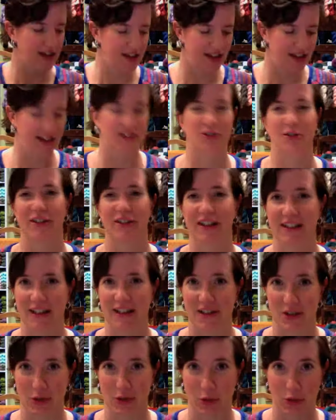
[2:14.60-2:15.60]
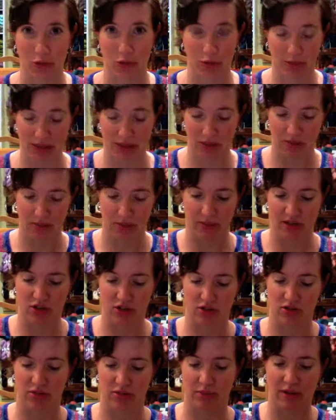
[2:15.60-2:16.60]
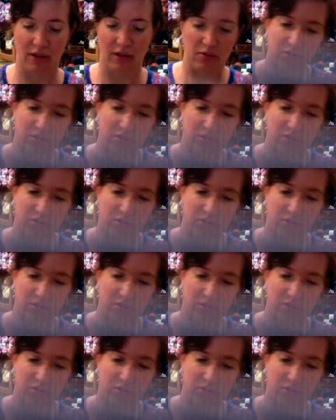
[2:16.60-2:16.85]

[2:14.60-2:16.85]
It's going to clash horribly with my shirt, but I will